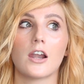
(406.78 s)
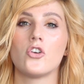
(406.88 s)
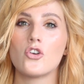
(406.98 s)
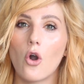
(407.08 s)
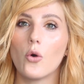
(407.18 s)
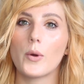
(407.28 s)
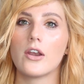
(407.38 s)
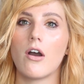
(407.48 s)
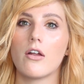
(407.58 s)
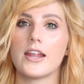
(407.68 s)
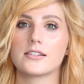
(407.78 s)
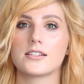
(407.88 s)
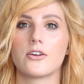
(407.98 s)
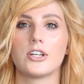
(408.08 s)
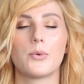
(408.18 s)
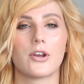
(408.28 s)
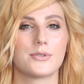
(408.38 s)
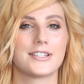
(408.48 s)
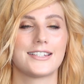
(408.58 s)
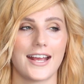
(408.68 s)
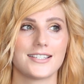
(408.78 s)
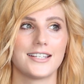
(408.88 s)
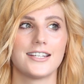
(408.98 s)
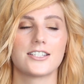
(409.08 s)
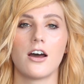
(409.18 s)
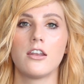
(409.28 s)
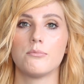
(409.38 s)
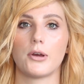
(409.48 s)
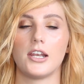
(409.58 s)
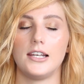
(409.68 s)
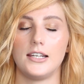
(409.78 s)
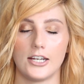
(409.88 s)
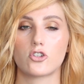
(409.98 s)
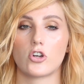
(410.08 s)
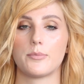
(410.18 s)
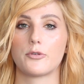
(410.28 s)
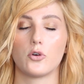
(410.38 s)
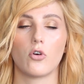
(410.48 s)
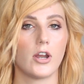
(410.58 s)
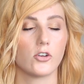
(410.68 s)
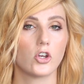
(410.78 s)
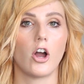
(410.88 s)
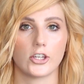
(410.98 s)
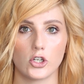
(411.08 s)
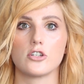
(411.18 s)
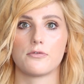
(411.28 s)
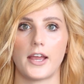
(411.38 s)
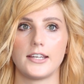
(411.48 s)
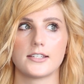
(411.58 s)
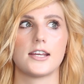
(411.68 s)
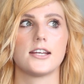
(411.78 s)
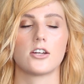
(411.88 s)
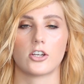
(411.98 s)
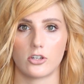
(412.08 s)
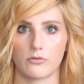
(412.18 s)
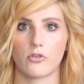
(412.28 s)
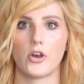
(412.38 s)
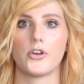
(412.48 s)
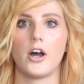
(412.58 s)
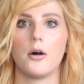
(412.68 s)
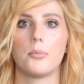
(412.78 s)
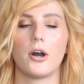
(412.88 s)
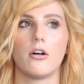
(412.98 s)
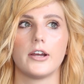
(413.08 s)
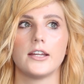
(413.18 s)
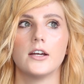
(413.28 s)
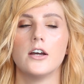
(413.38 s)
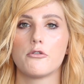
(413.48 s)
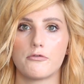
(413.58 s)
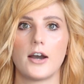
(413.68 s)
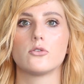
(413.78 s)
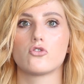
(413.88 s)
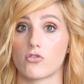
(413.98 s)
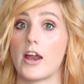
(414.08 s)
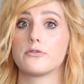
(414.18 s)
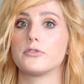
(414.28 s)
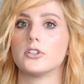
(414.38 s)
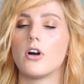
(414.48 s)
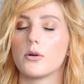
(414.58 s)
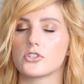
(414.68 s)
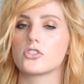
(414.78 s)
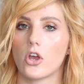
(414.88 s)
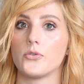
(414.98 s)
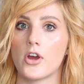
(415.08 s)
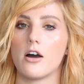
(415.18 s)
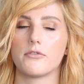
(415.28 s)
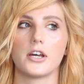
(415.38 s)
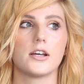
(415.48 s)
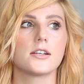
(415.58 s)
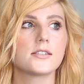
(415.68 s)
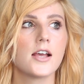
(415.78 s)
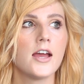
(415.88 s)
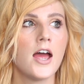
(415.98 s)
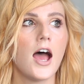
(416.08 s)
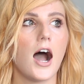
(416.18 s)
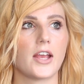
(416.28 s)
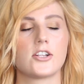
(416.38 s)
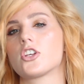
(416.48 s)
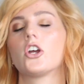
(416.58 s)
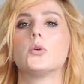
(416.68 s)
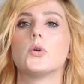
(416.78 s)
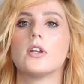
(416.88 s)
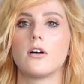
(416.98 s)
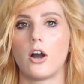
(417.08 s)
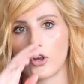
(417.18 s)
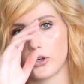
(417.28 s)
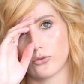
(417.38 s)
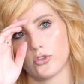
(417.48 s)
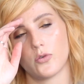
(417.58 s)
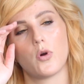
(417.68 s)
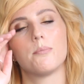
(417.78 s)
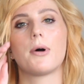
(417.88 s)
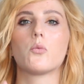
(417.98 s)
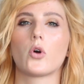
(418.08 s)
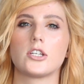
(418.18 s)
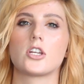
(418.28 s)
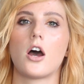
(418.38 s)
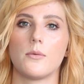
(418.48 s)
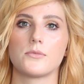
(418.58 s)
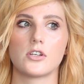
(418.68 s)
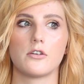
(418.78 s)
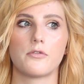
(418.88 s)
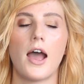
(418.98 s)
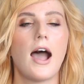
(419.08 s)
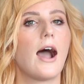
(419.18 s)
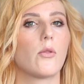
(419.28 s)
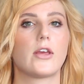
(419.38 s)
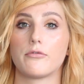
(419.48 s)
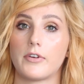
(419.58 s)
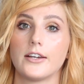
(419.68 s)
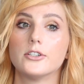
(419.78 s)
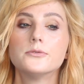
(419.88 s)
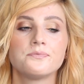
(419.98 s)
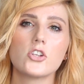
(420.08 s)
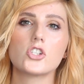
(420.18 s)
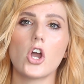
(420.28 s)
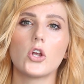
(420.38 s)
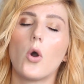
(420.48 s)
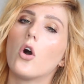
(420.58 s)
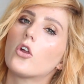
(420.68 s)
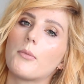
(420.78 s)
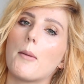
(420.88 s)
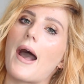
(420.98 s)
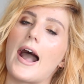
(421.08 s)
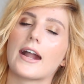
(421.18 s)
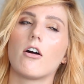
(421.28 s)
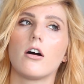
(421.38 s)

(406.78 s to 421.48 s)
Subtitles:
Not when necessarily when I was getting it done, but literally before, I could have fainted, I could have thrown up, I felt dreadful, I was so nervous. And so I'll go through them one by one in terms of how they feel. So on my back,